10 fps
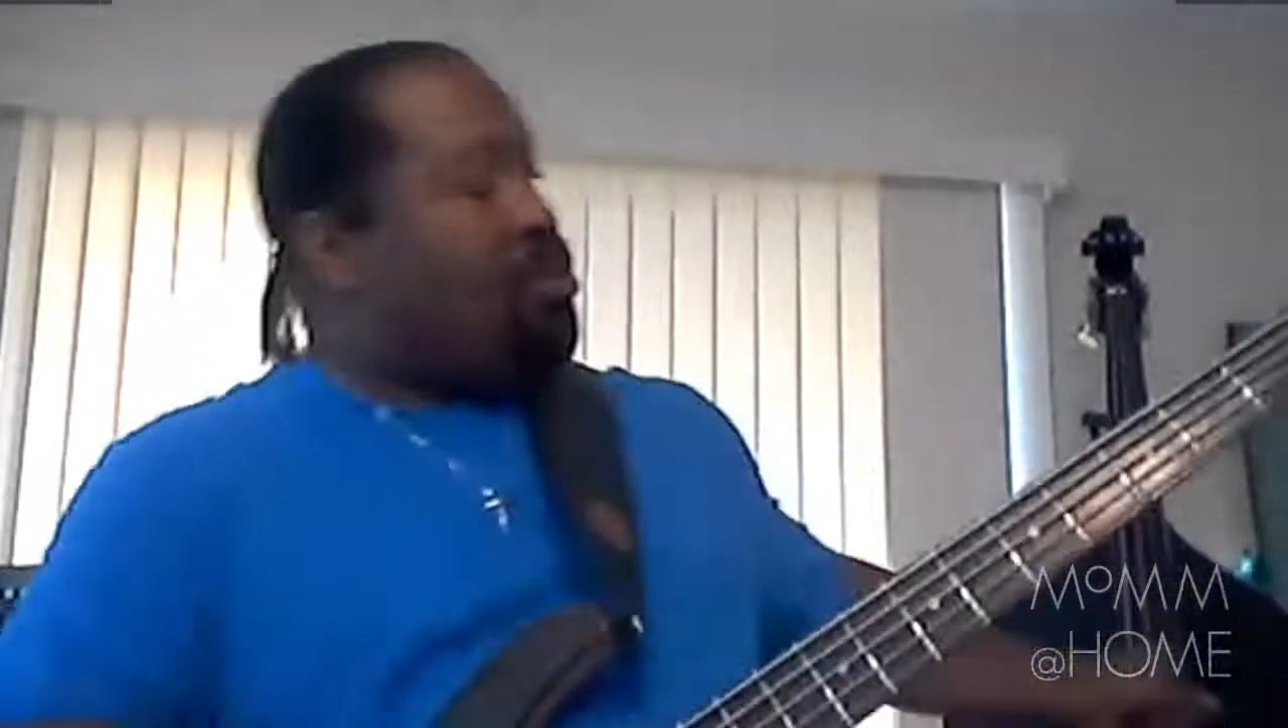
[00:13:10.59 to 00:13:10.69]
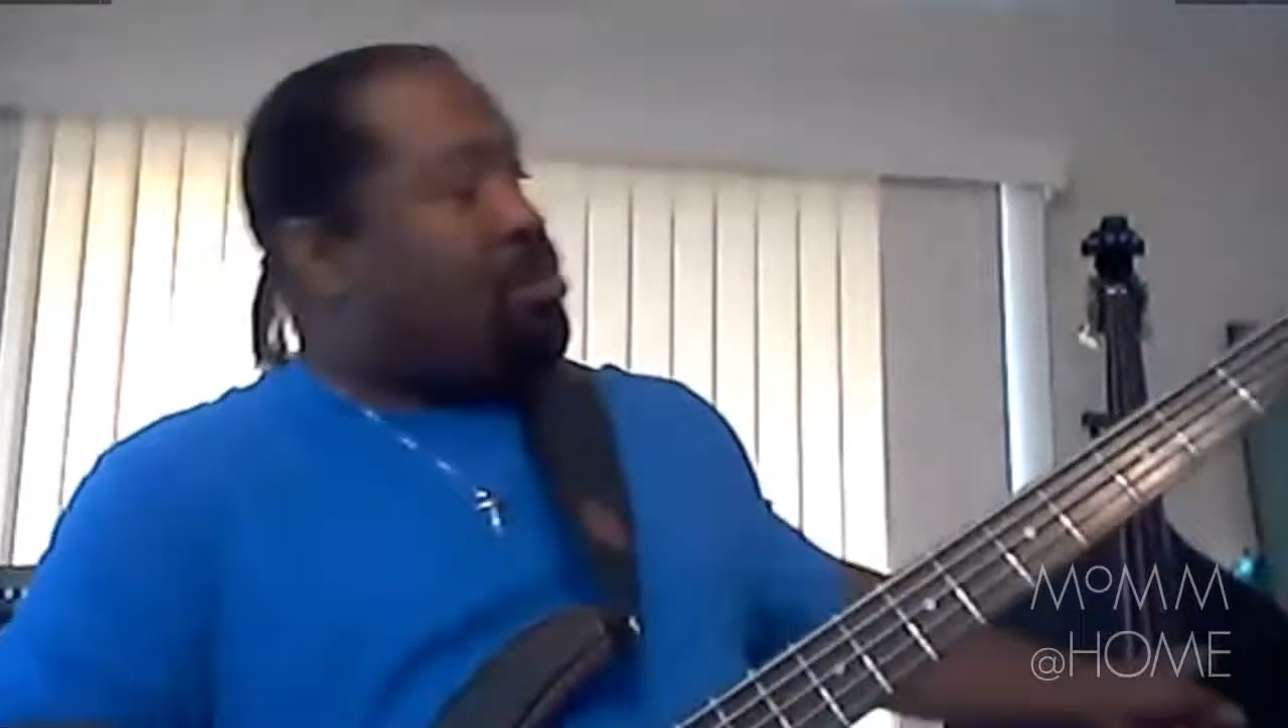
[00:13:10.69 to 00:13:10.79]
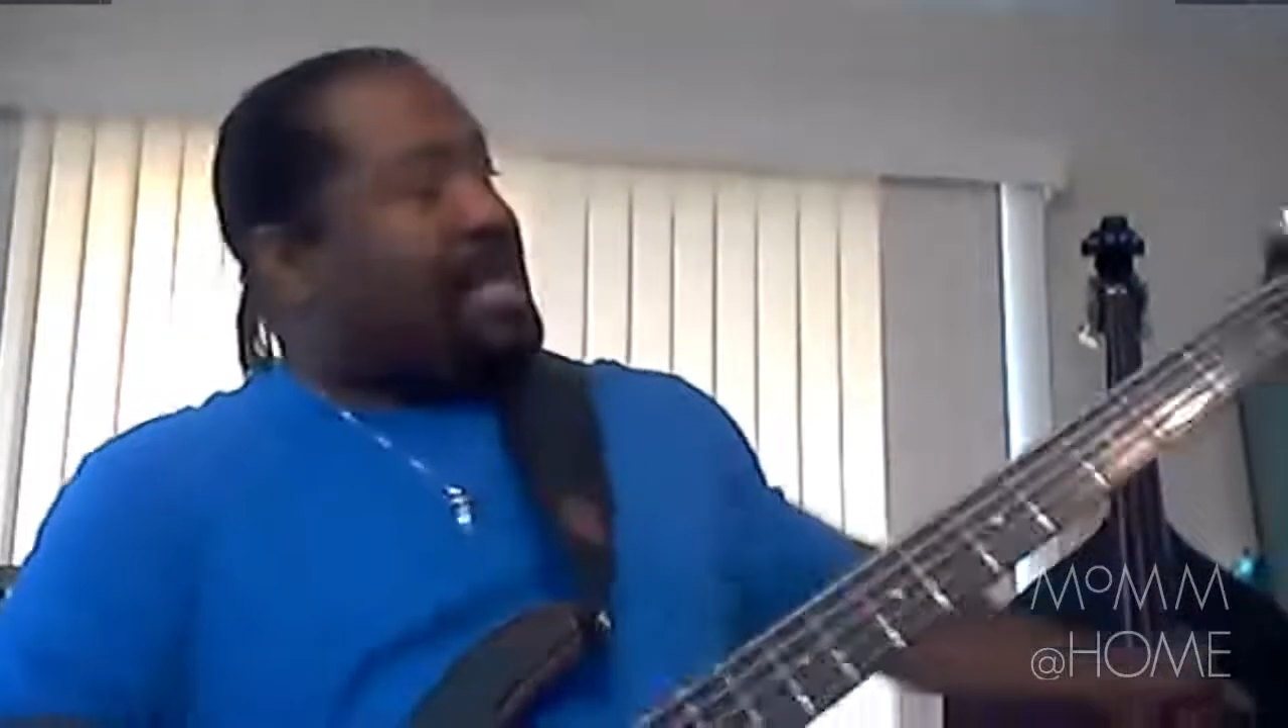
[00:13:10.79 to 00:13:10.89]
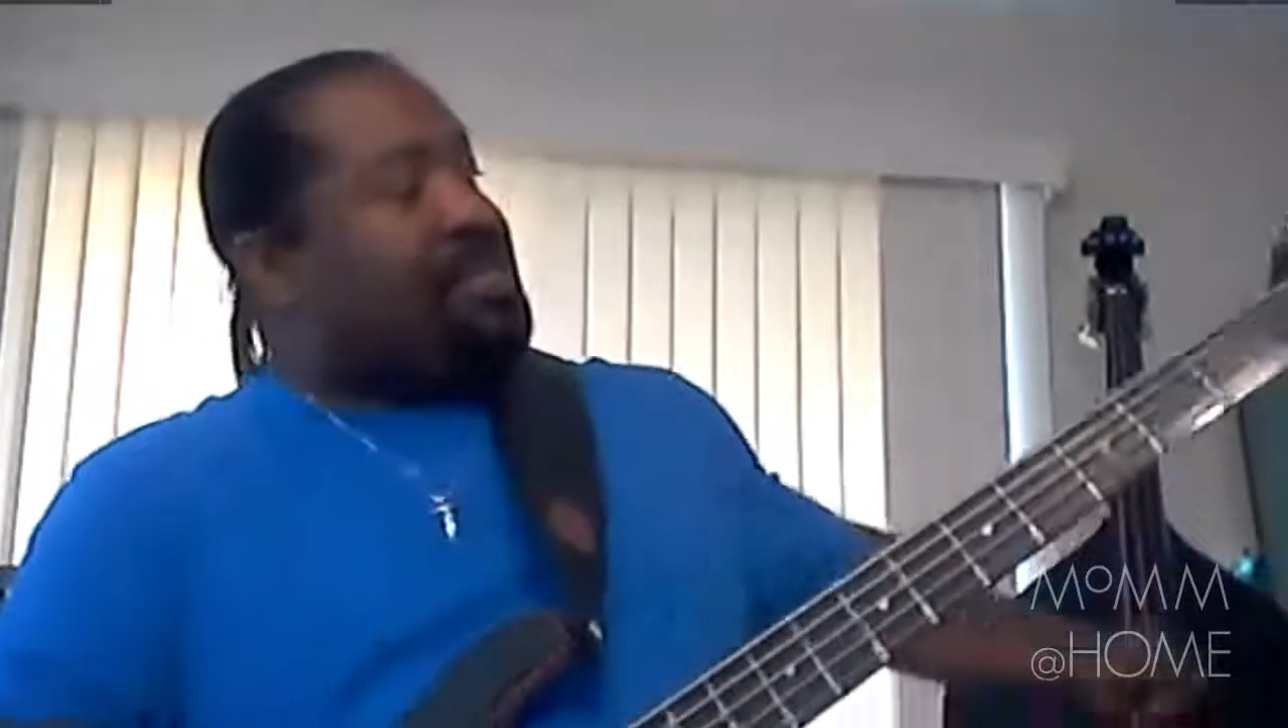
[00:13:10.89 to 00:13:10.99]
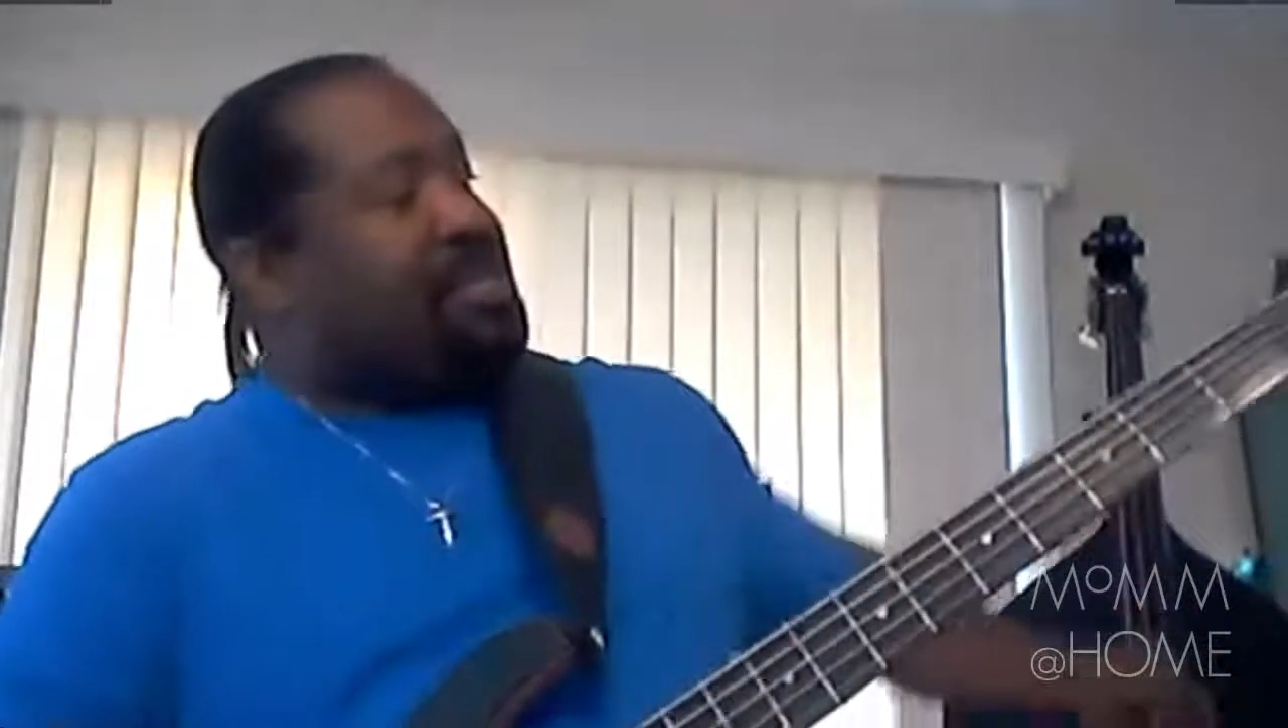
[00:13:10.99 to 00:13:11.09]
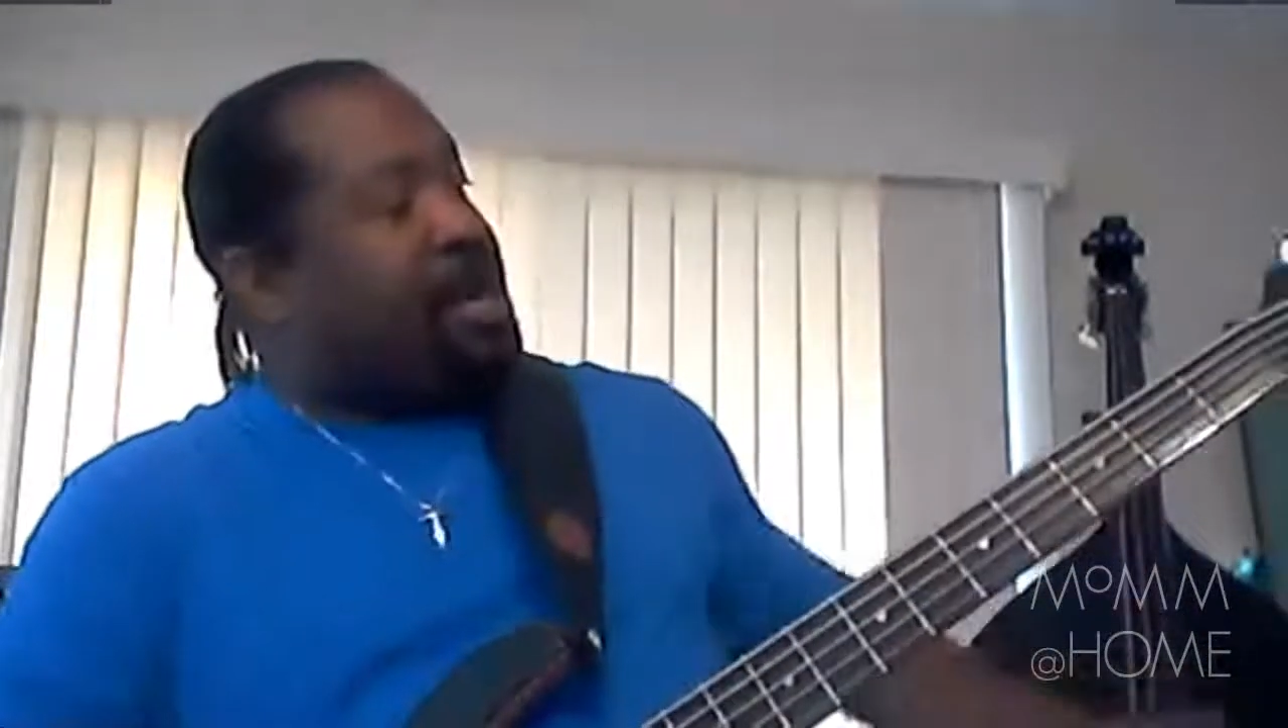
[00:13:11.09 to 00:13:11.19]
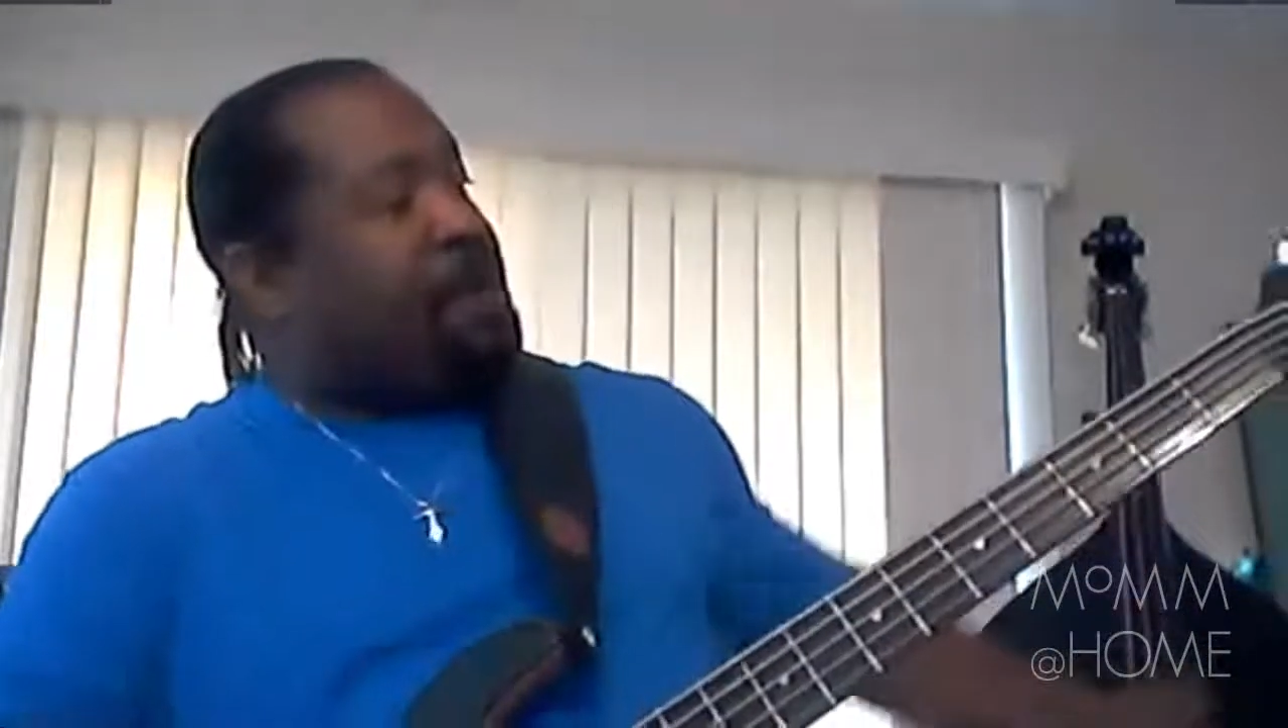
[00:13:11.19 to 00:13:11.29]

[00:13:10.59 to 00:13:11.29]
more like